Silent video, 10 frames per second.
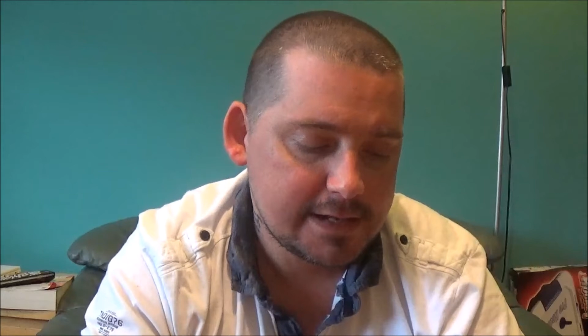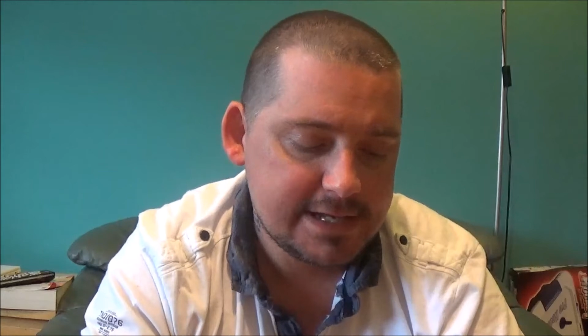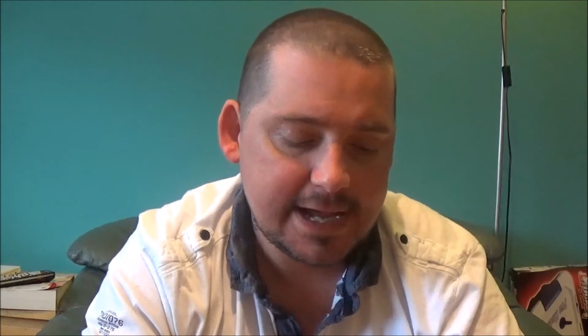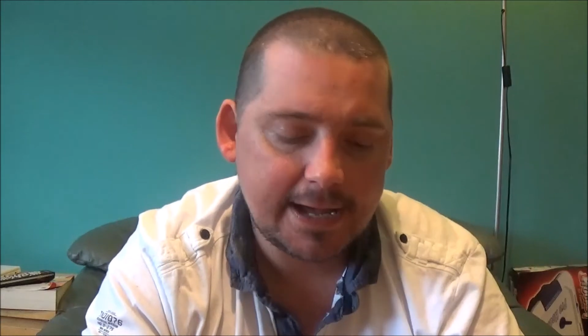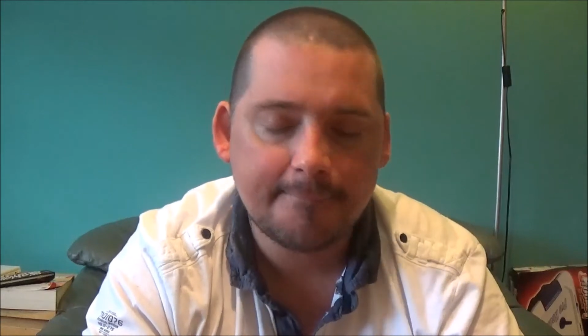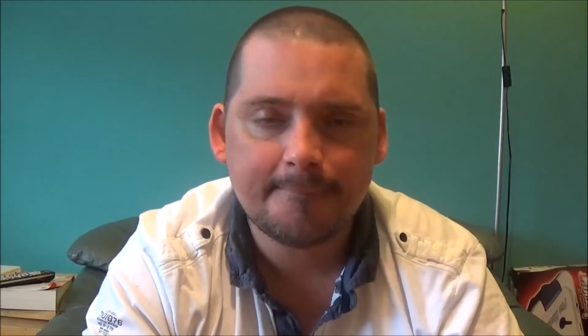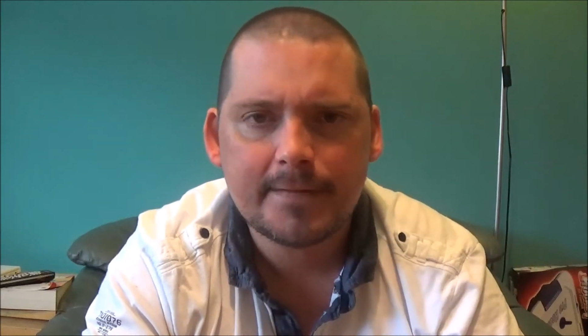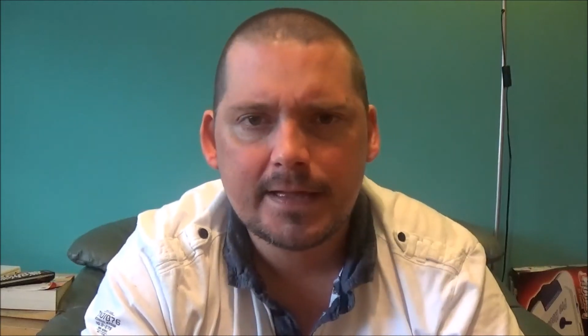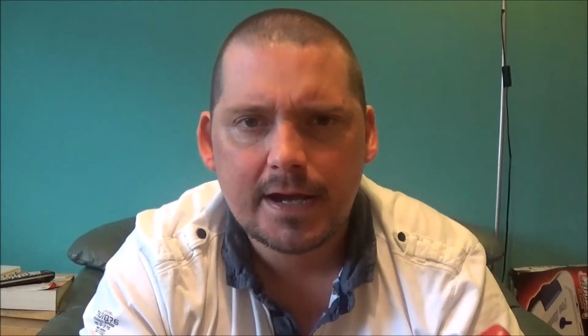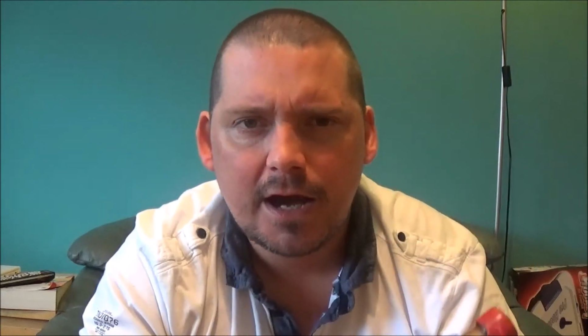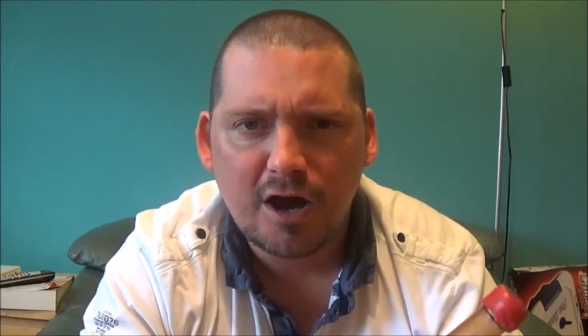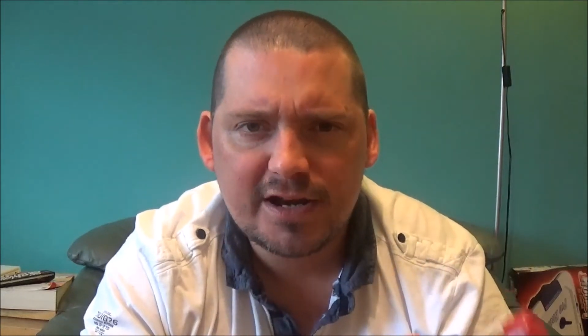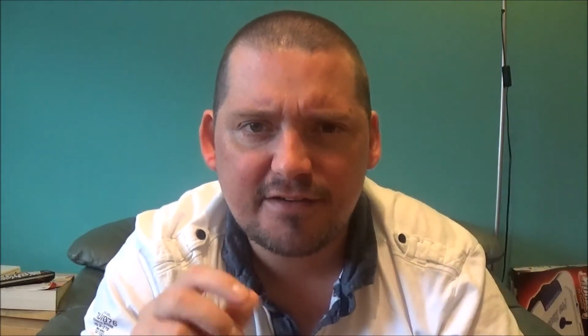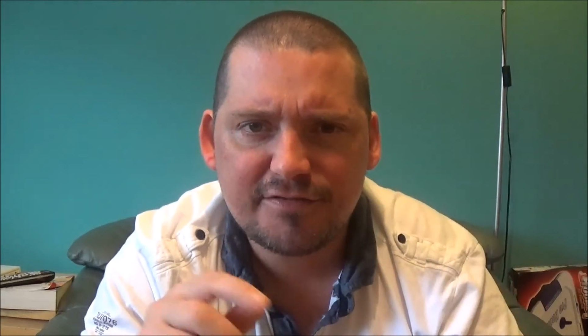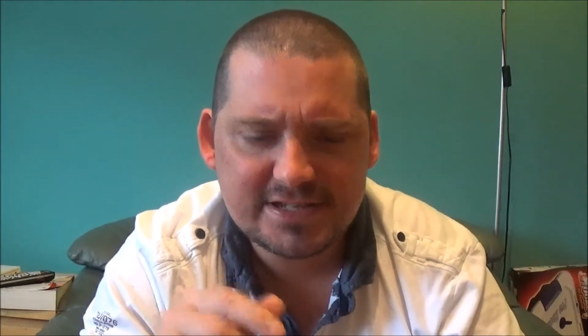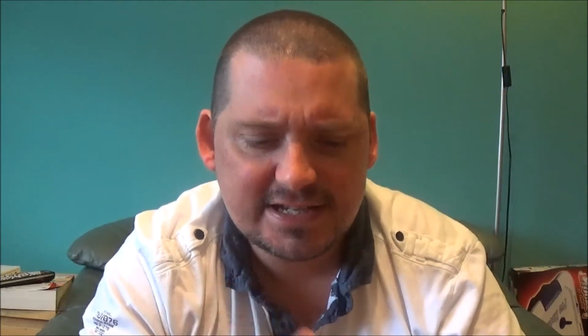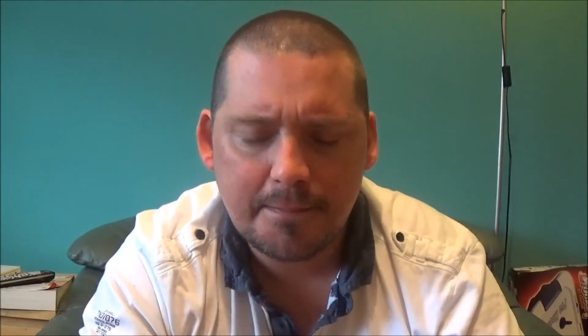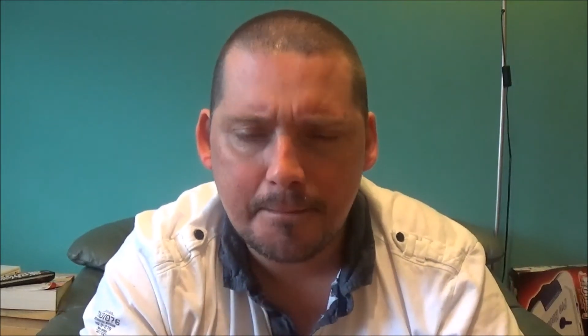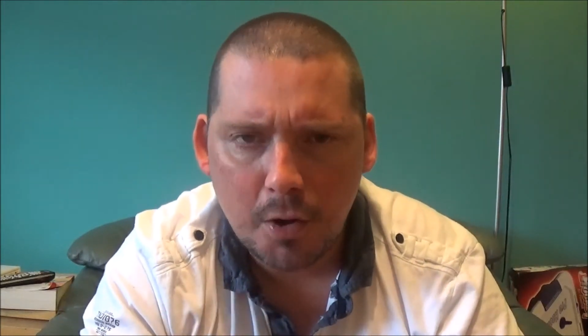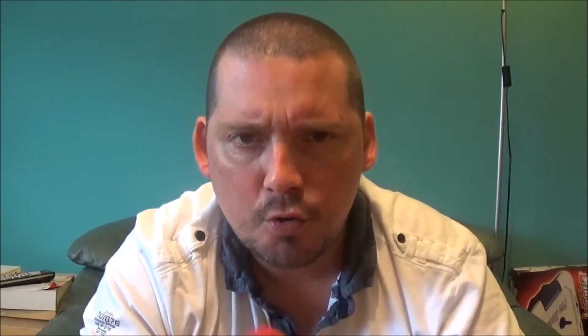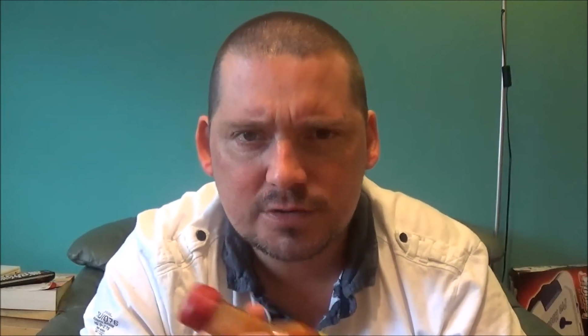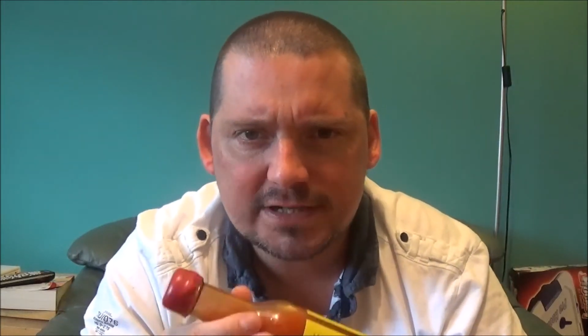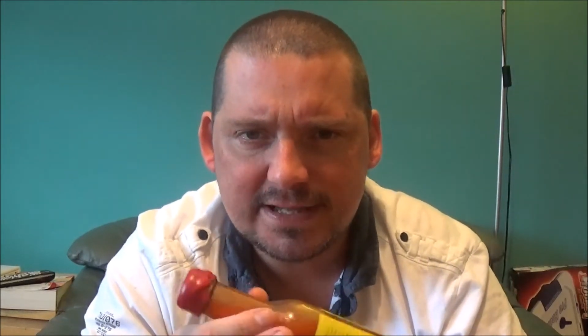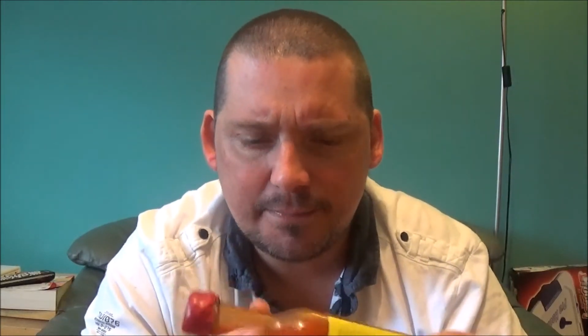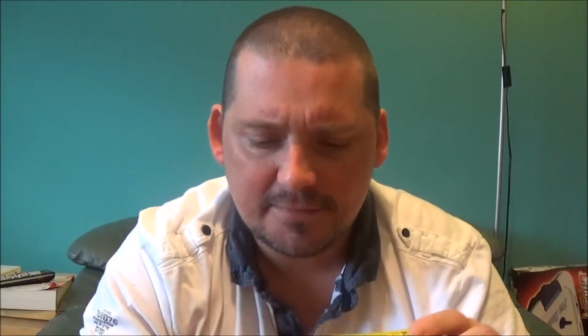Yeah, I'd have this in a bowl to dip